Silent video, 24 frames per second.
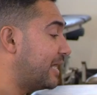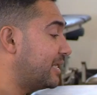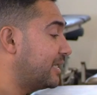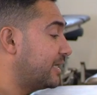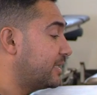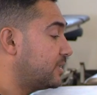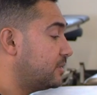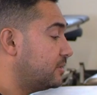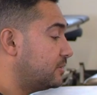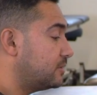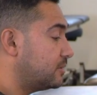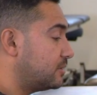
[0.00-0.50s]
I'd
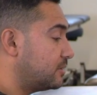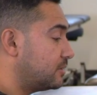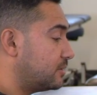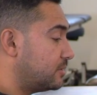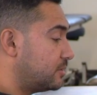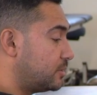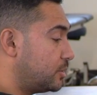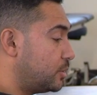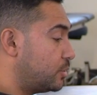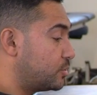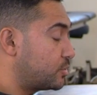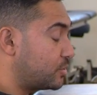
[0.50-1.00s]
like you to
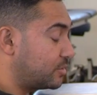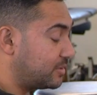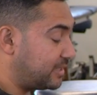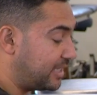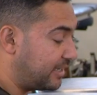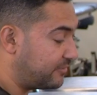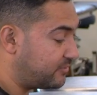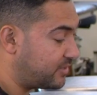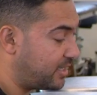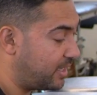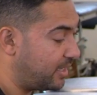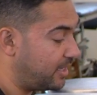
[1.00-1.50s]
use your
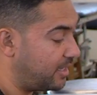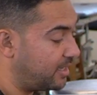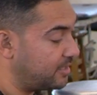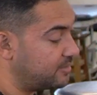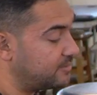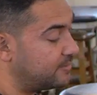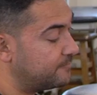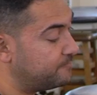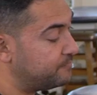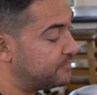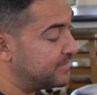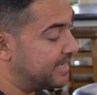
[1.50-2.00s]
left
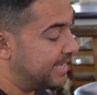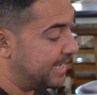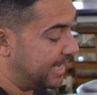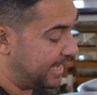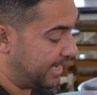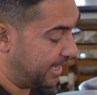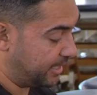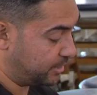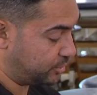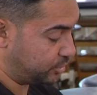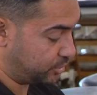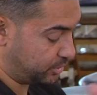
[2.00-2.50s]
hand
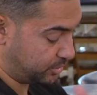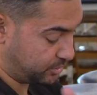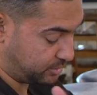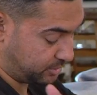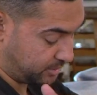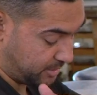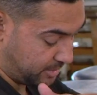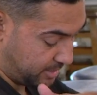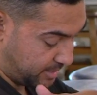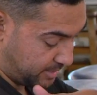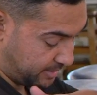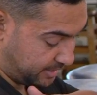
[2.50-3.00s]
and
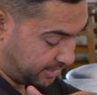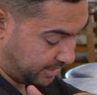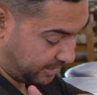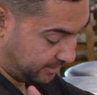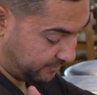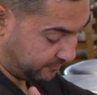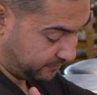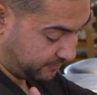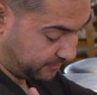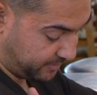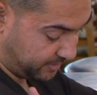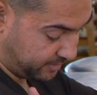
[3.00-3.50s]
just kind
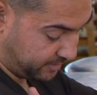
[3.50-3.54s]
of